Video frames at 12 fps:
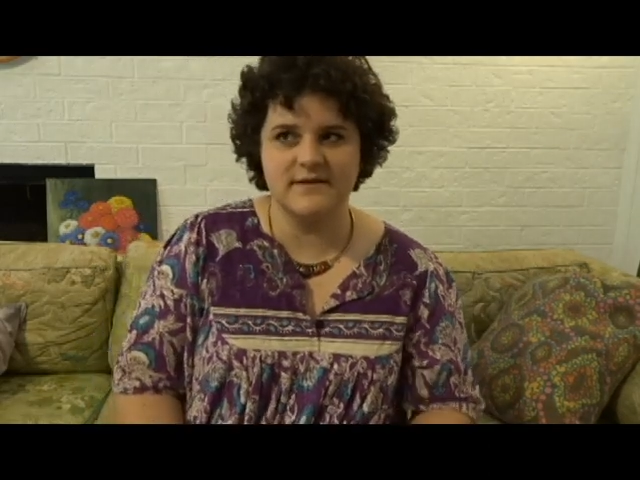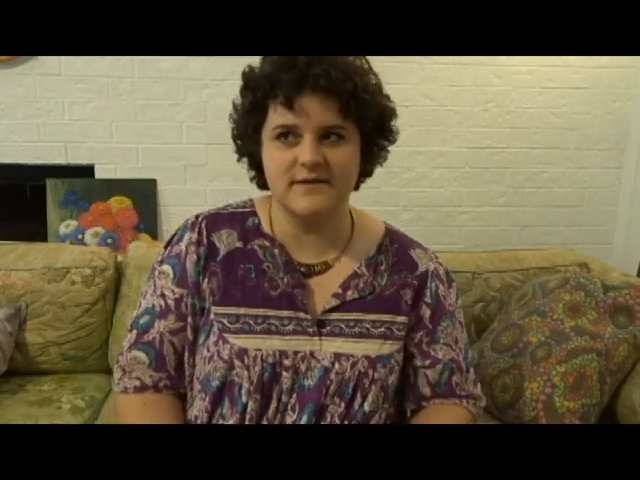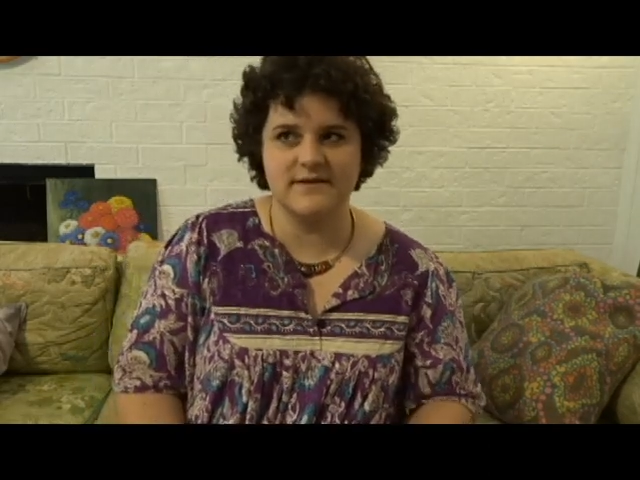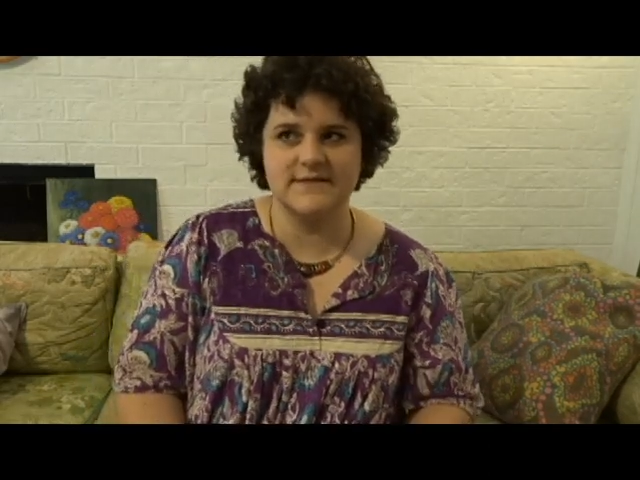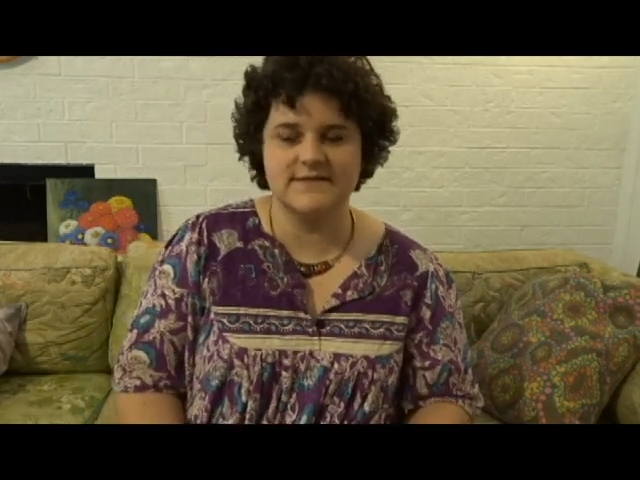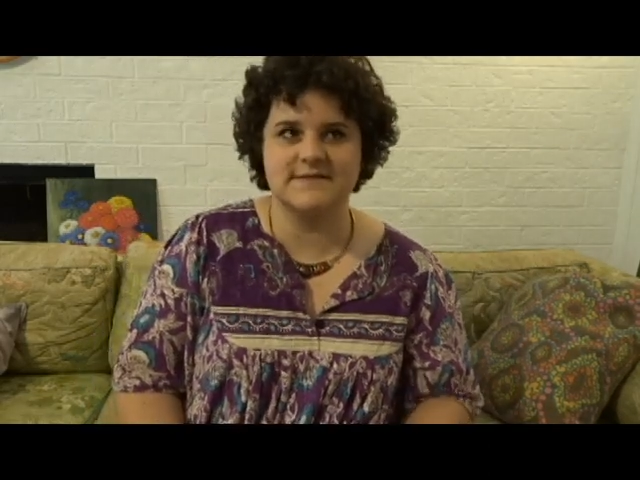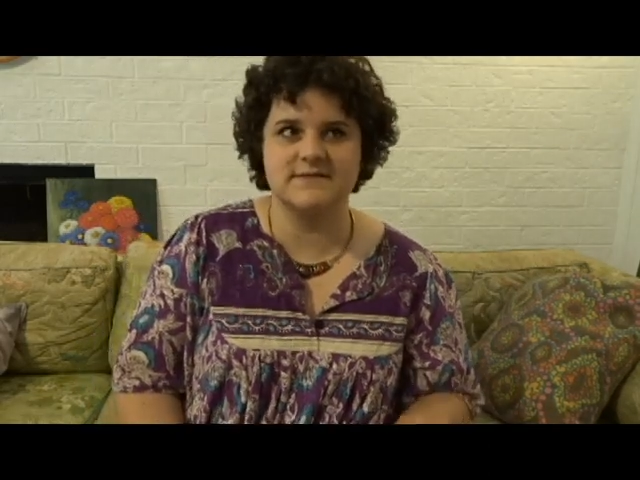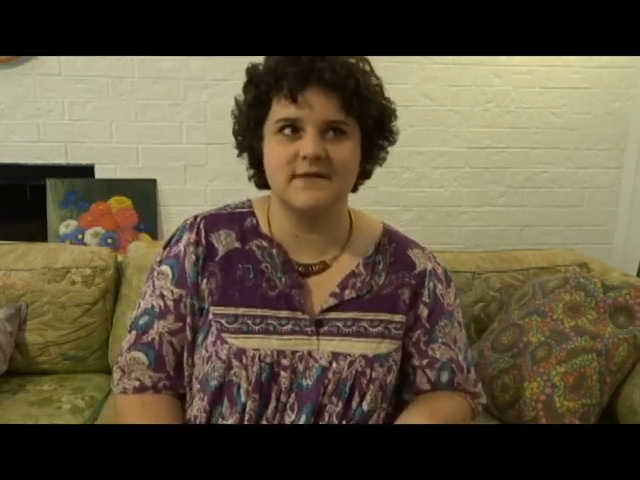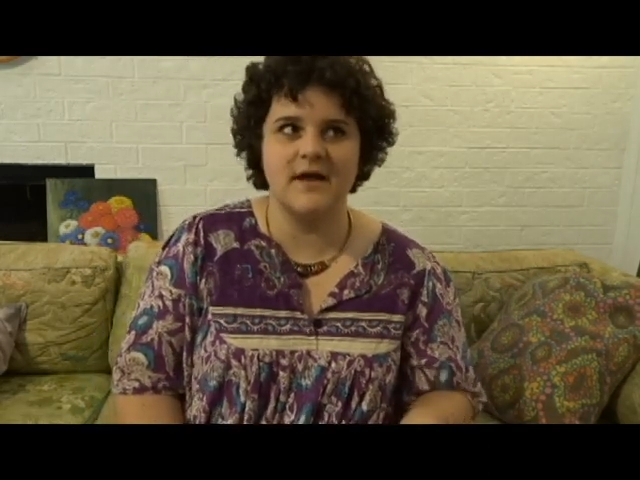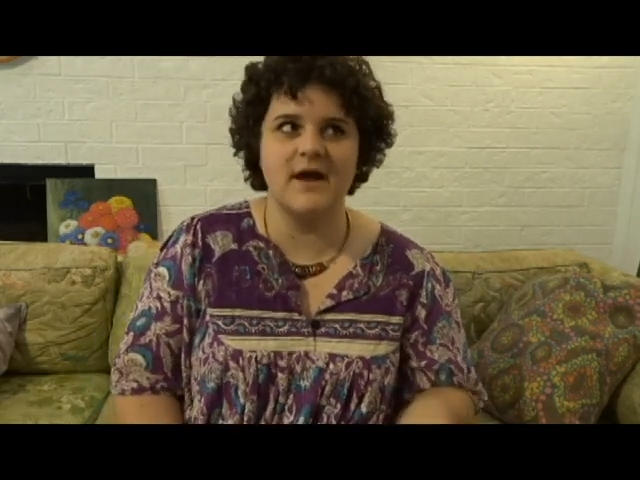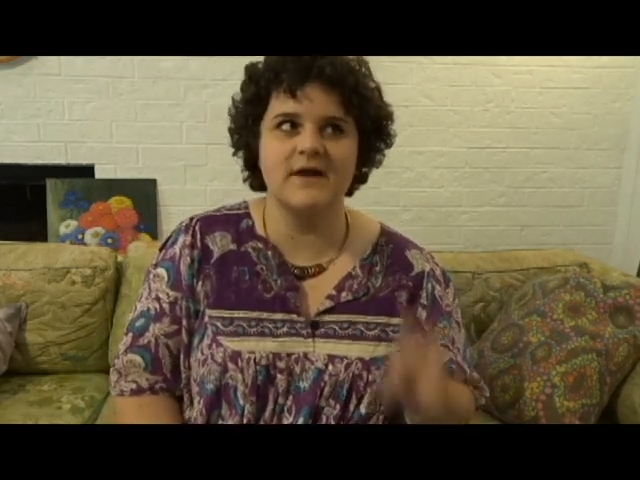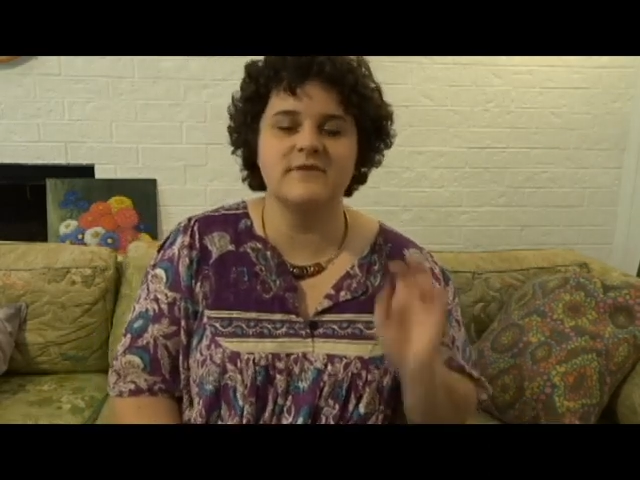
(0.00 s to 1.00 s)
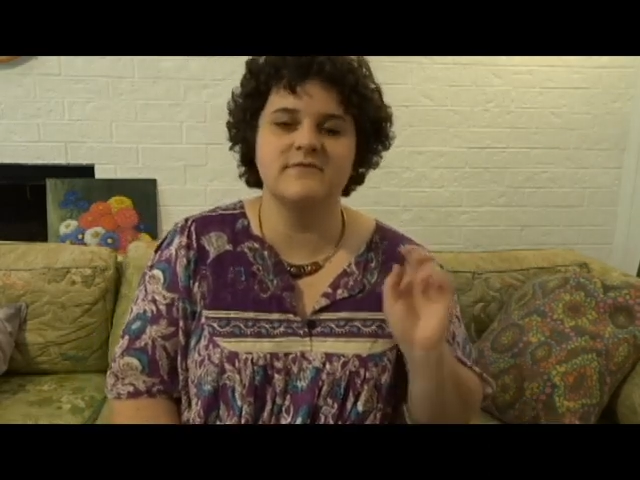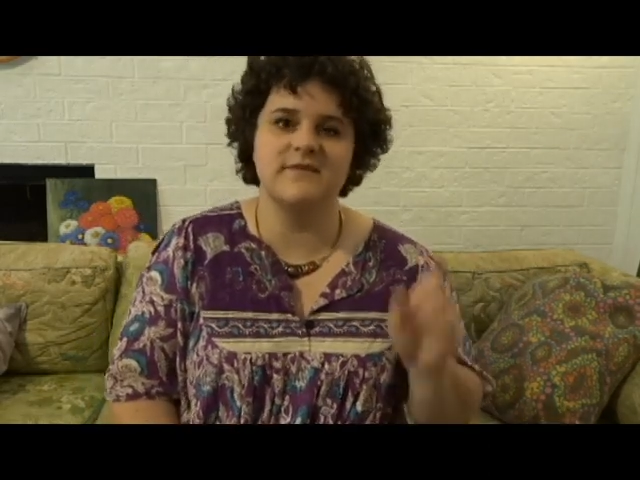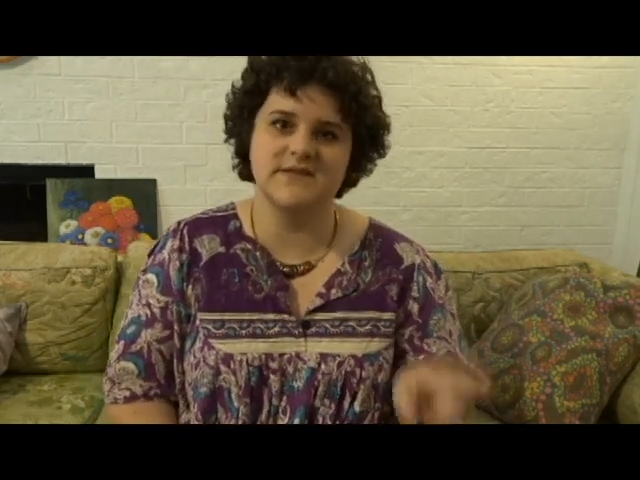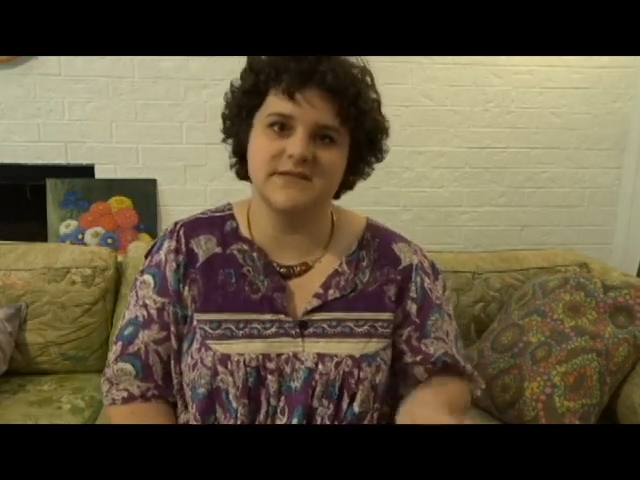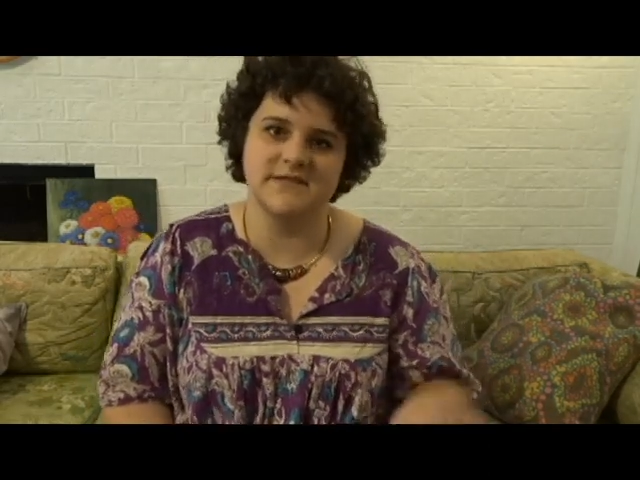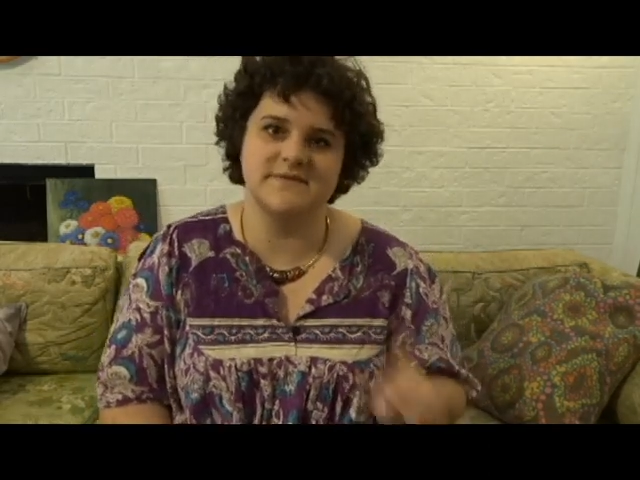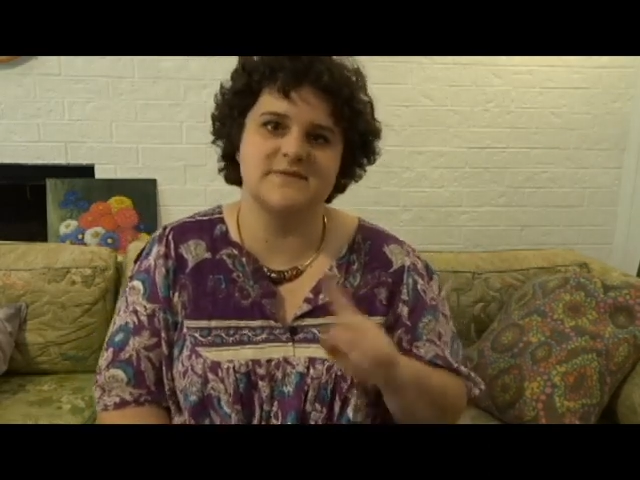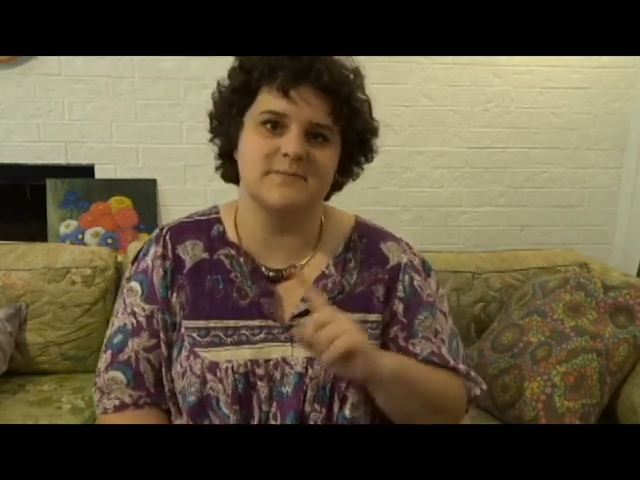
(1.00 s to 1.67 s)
is not vintage,